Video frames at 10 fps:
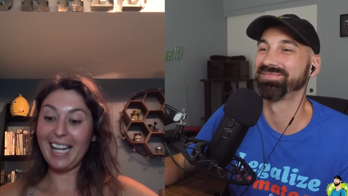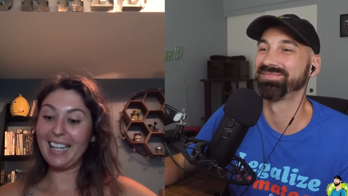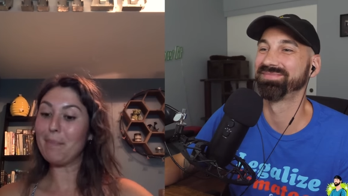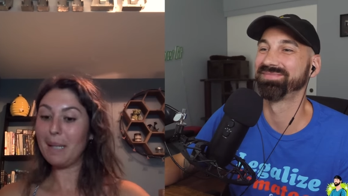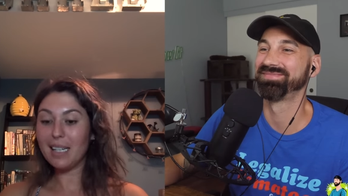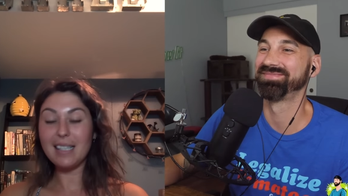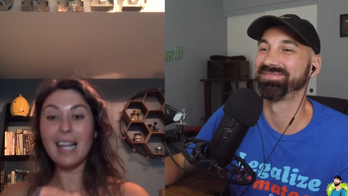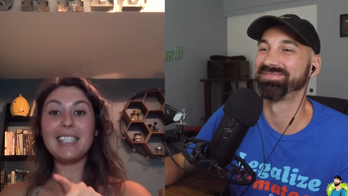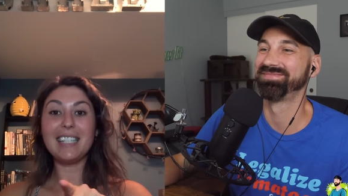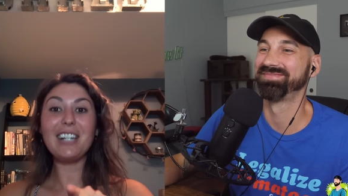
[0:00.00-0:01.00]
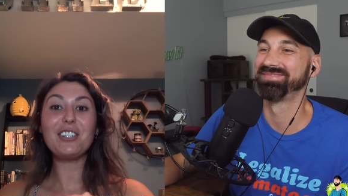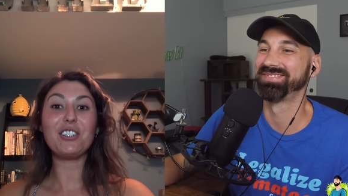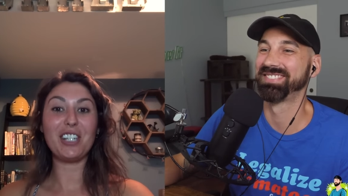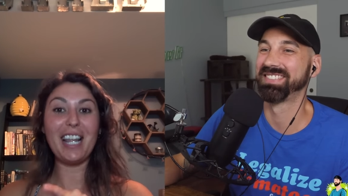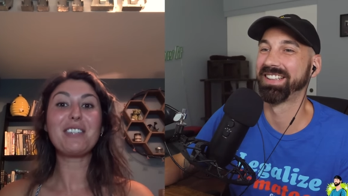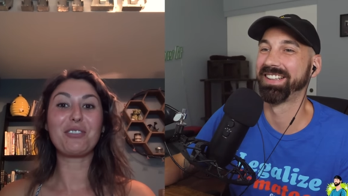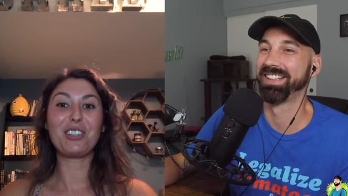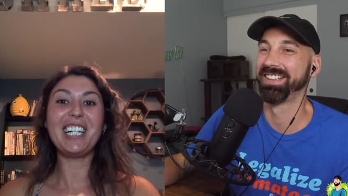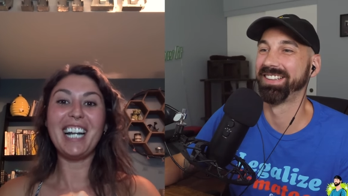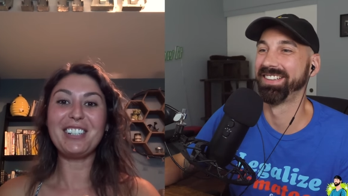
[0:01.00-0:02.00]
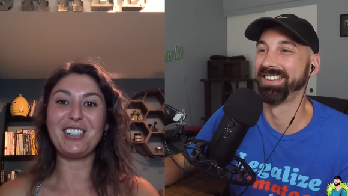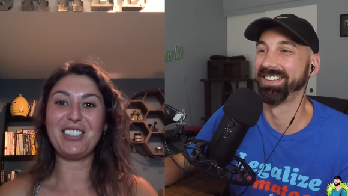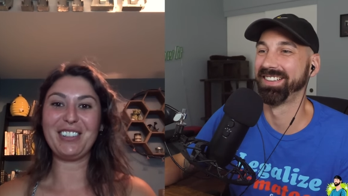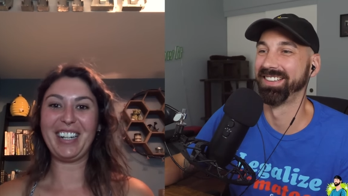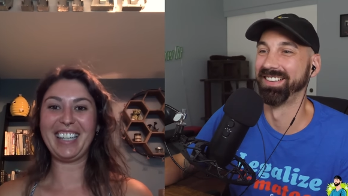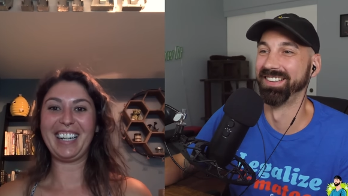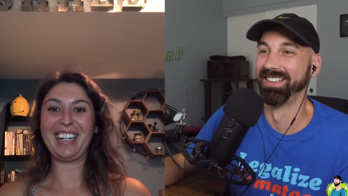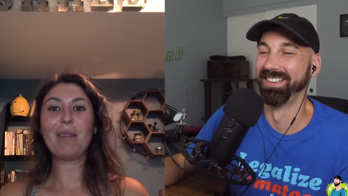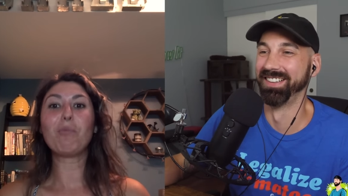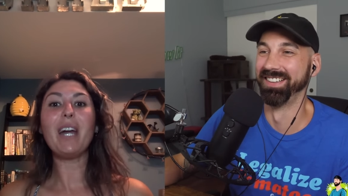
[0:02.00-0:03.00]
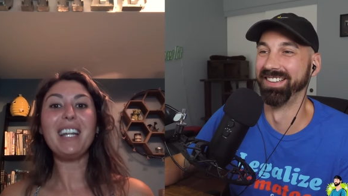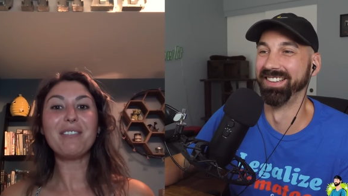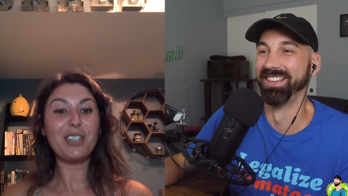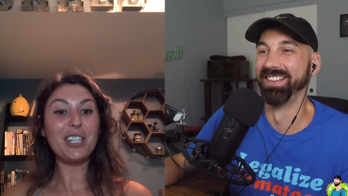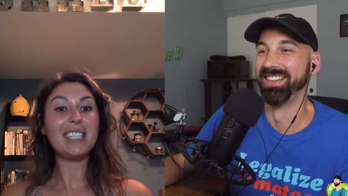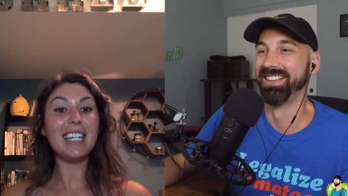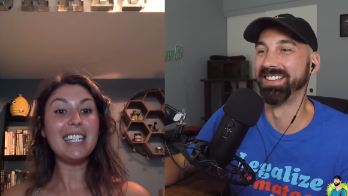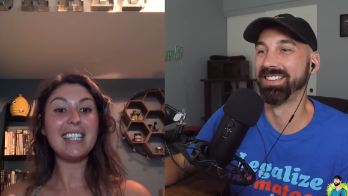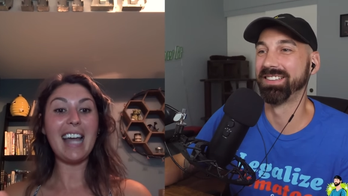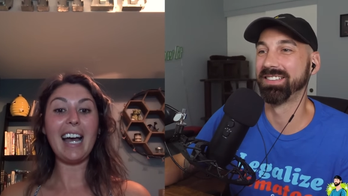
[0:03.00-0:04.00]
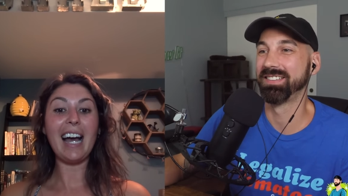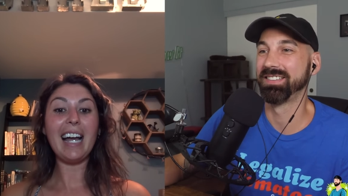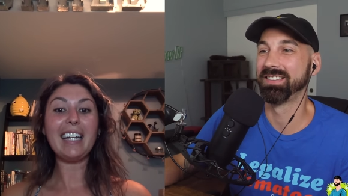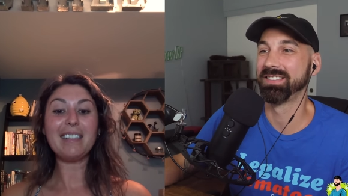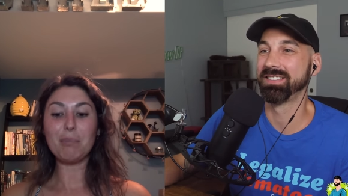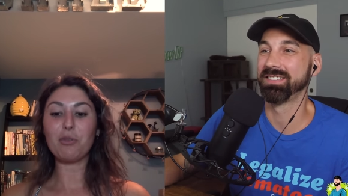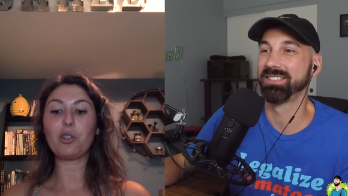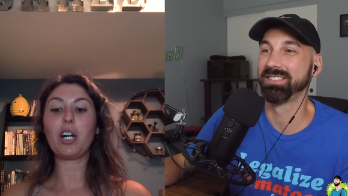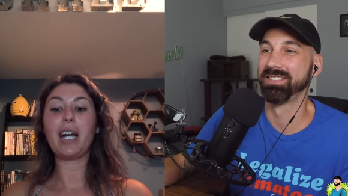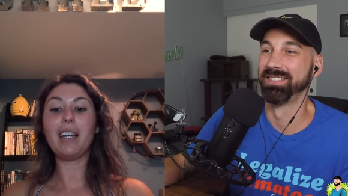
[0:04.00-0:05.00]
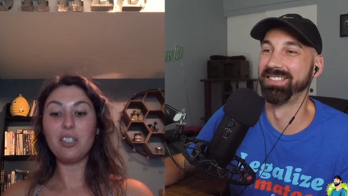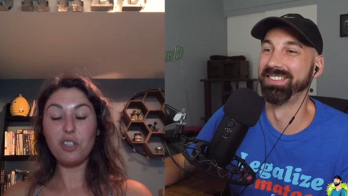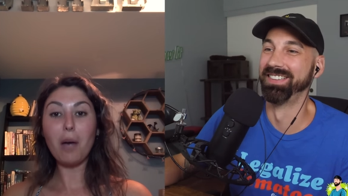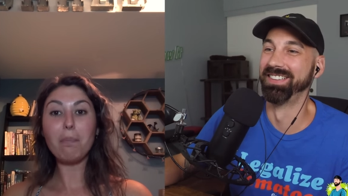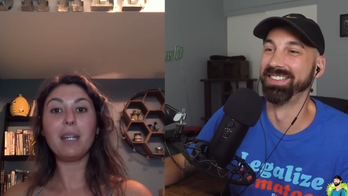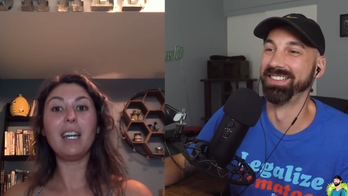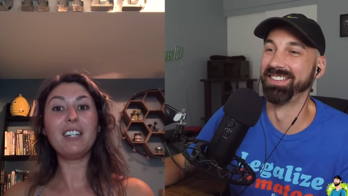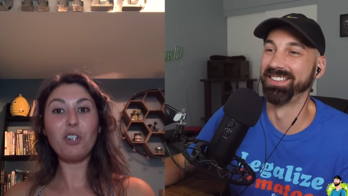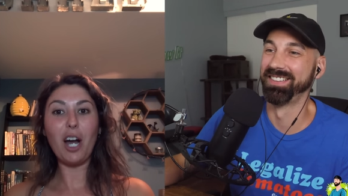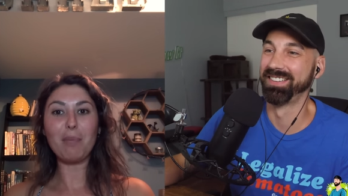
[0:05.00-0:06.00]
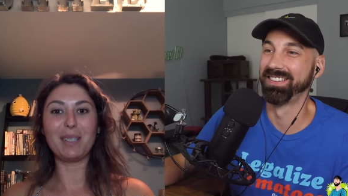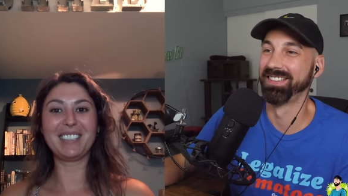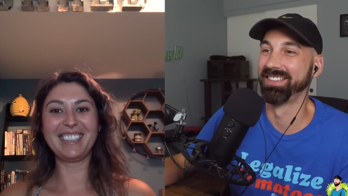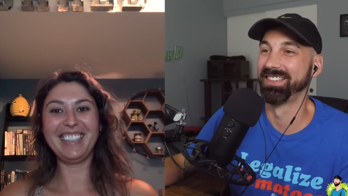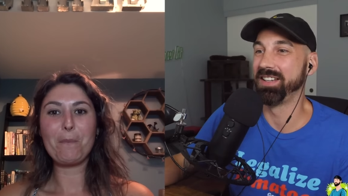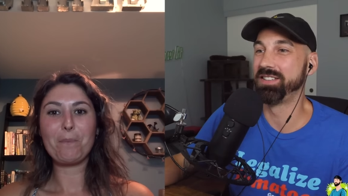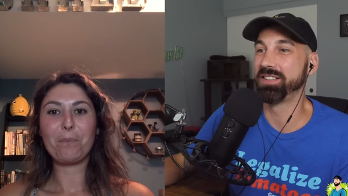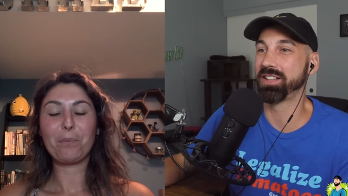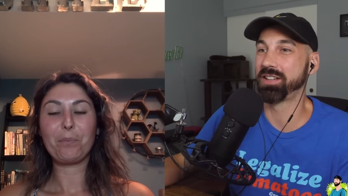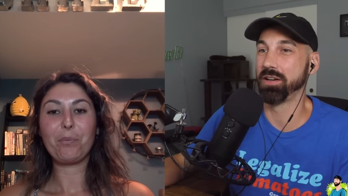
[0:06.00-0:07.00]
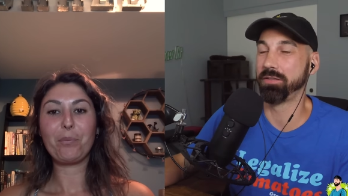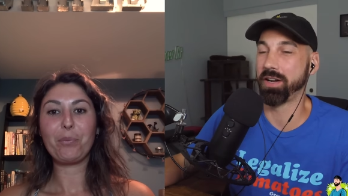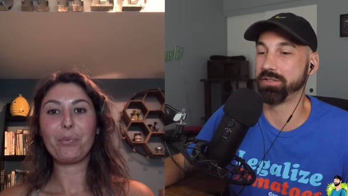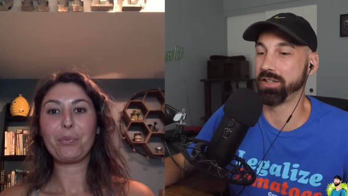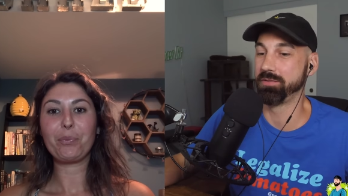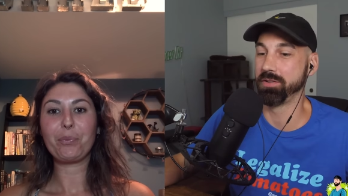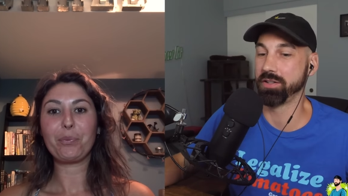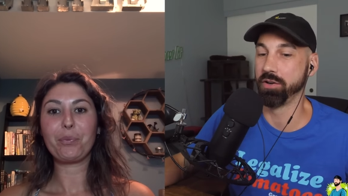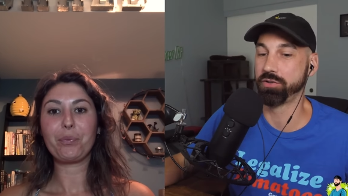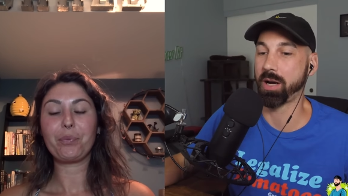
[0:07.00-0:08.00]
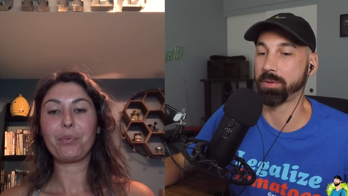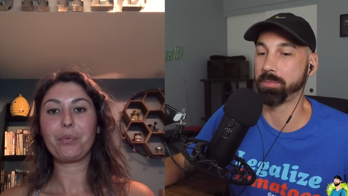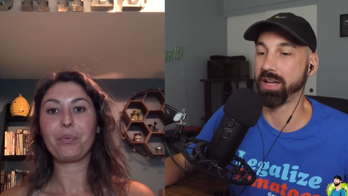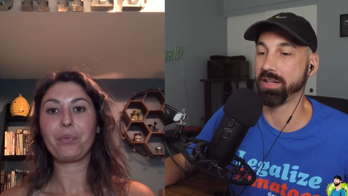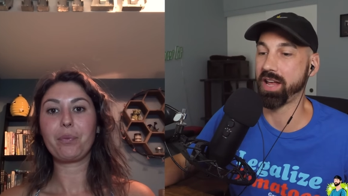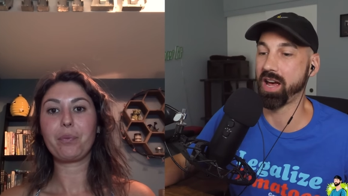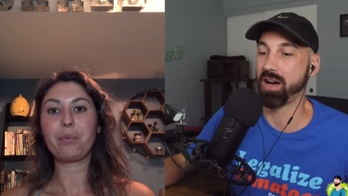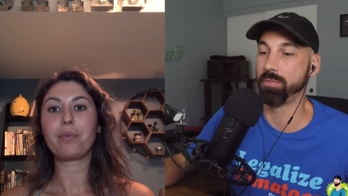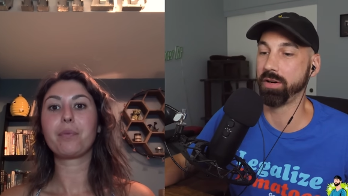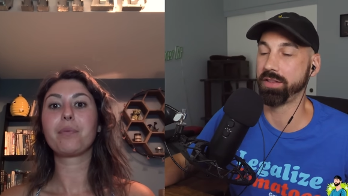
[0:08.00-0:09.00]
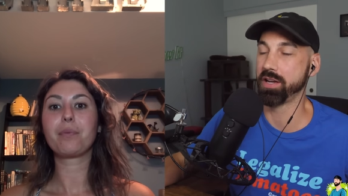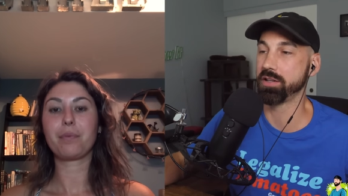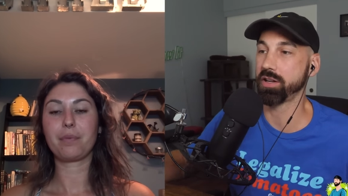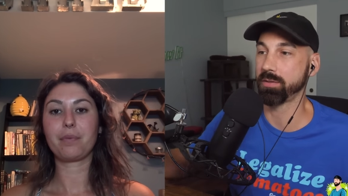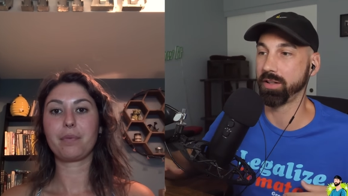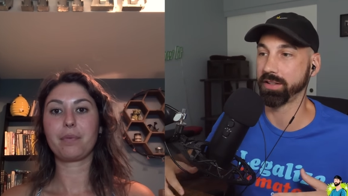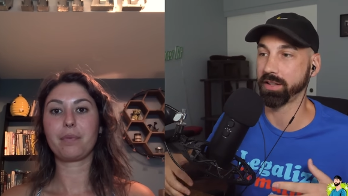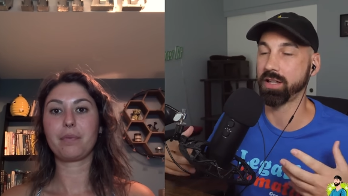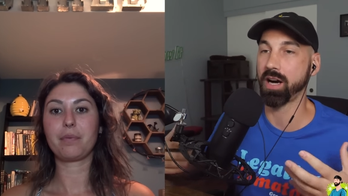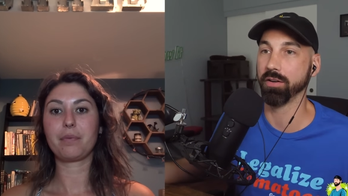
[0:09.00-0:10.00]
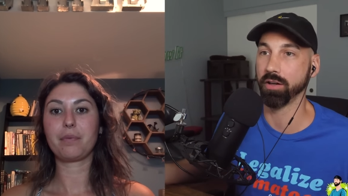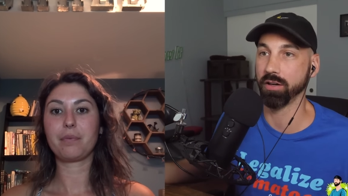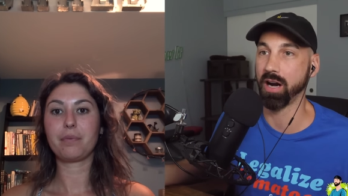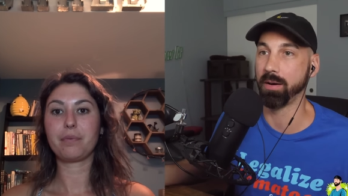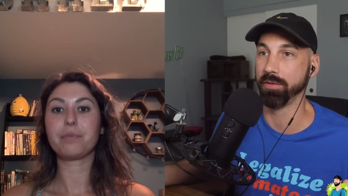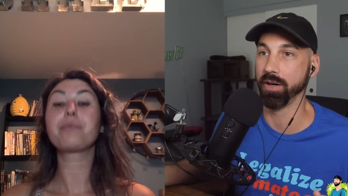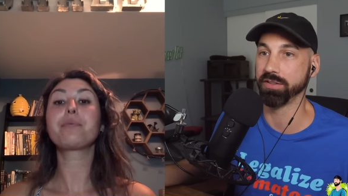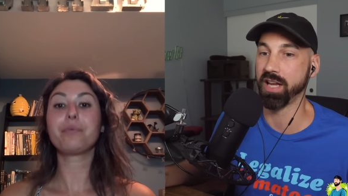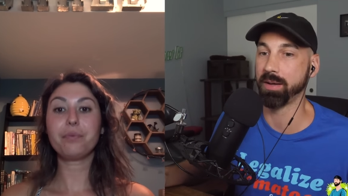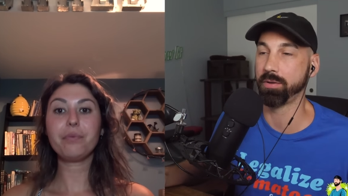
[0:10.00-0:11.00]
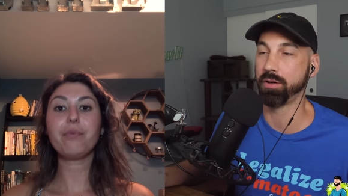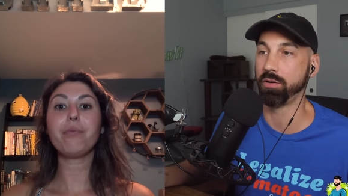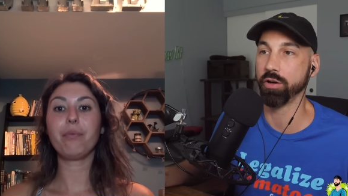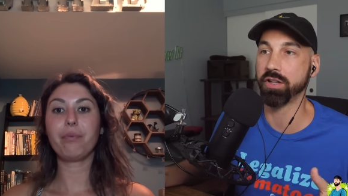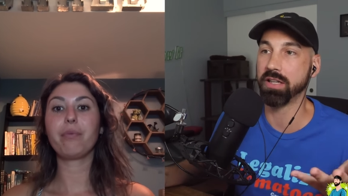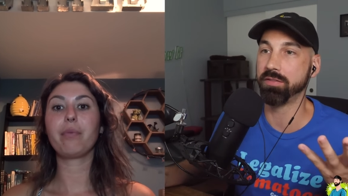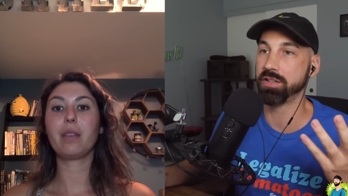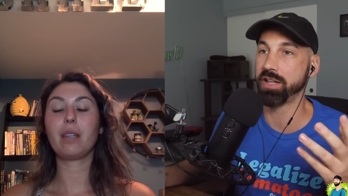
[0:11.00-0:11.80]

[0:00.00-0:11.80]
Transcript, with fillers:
Speaker 1: like it, because that's nitrogen. That's free nitrogen right there. I'm waiting for it to get to that height before I chop and
Speaker 2: drop. And just to clarify, you said, you know, chop the plant down, put it there. You're talking about like the cover crop, for example, or you could even